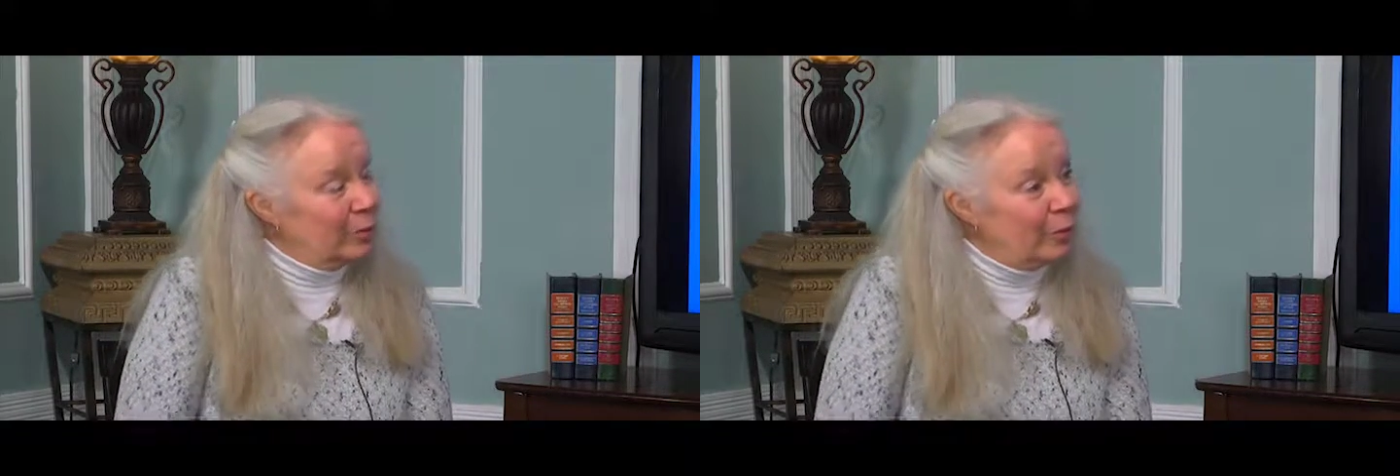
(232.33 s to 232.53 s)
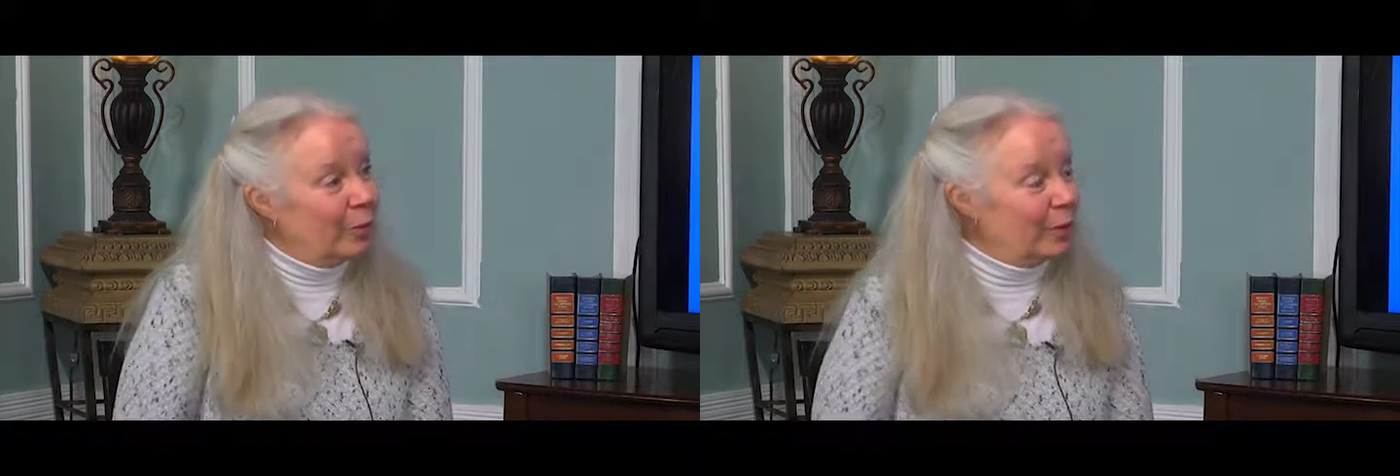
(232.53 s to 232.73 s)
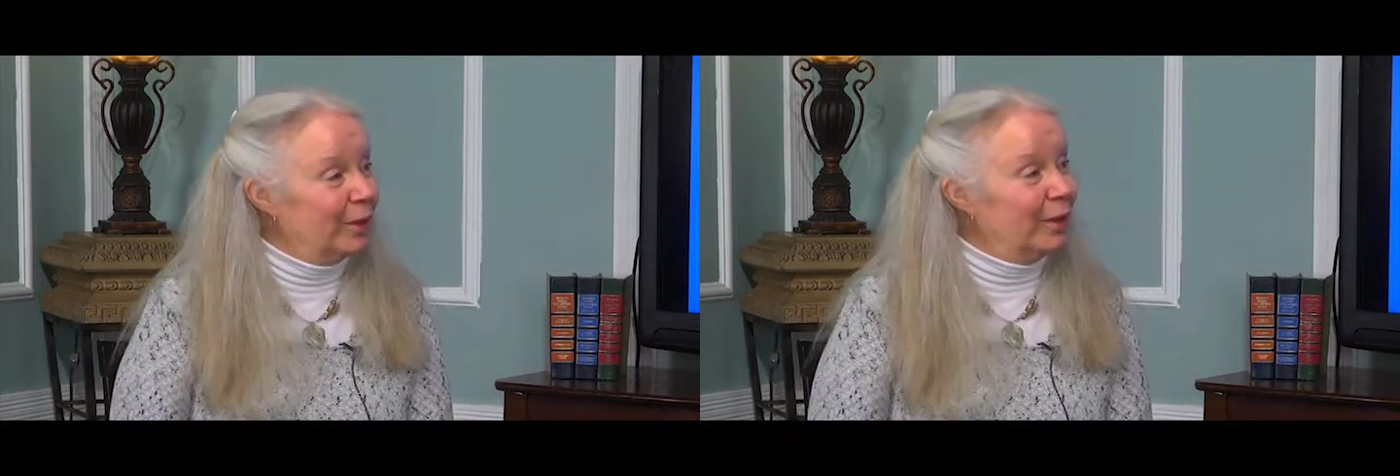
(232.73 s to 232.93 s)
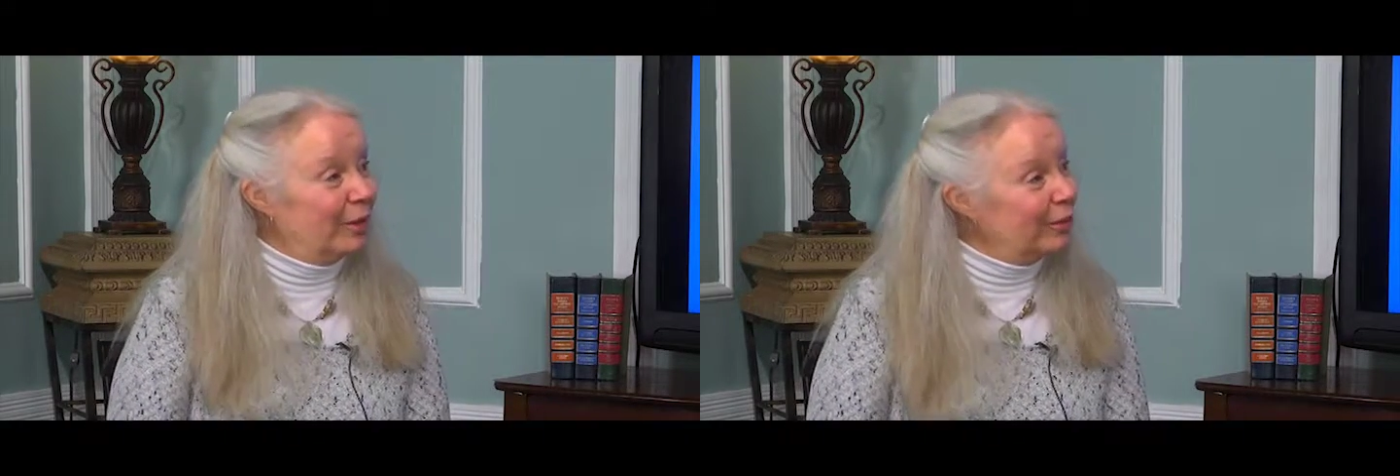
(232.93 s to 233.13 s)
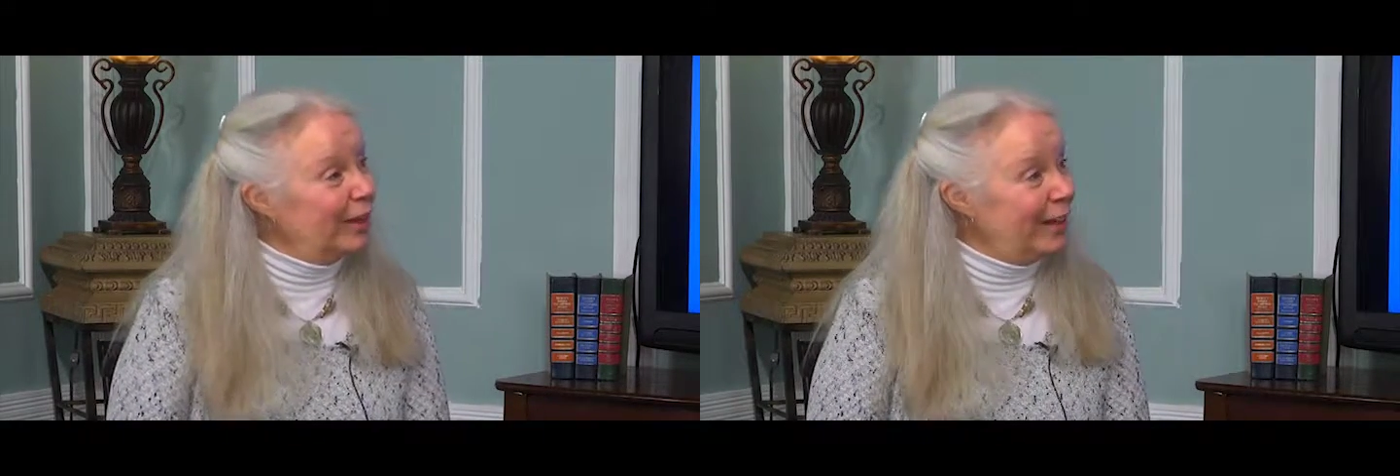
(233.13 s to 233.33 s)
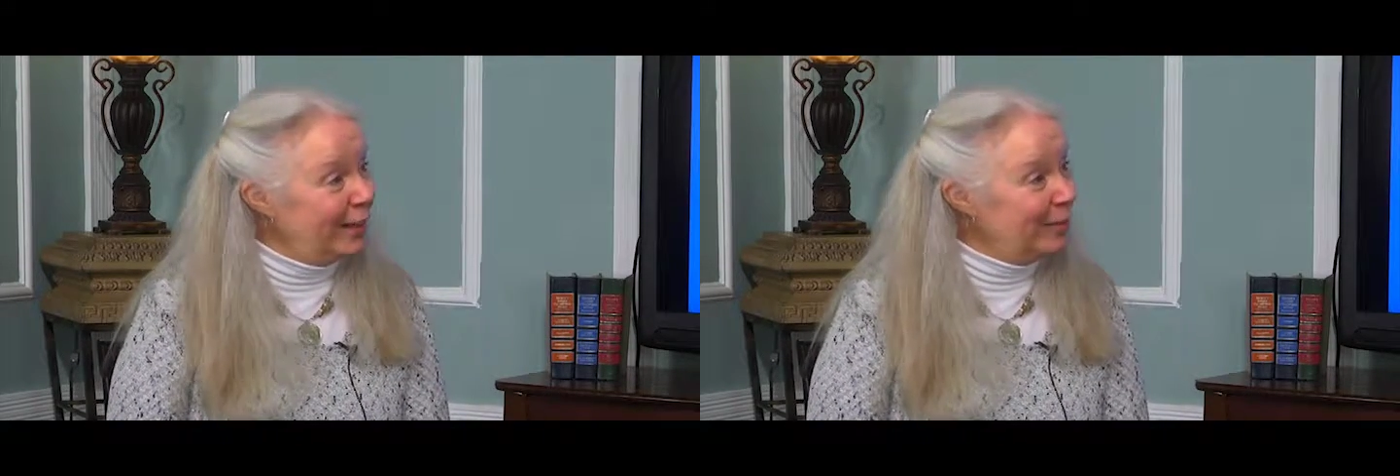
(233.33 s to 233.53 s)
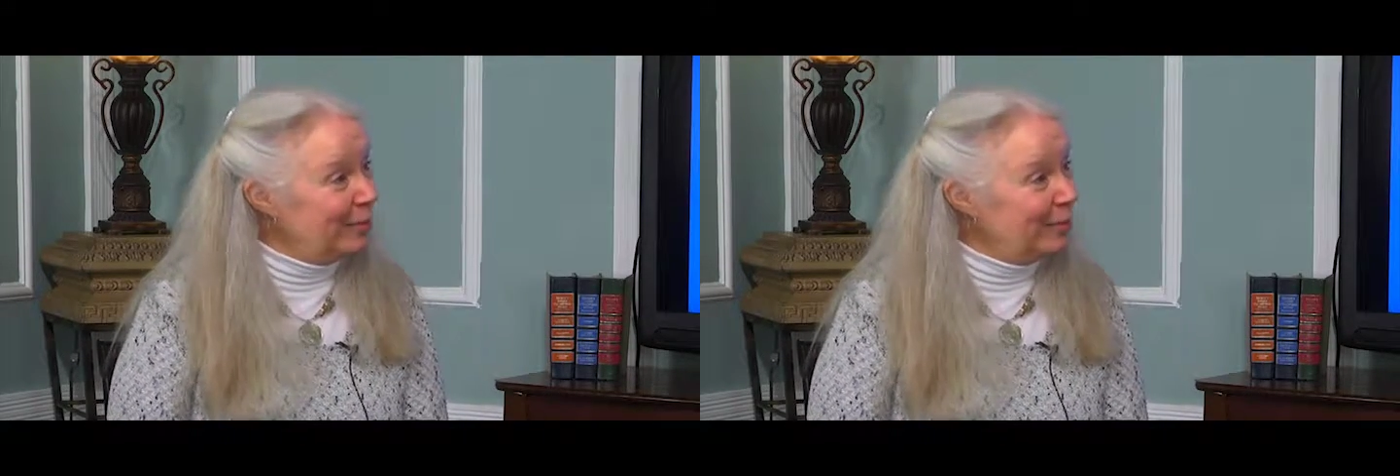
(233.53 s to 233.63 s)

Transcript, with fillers: what we created.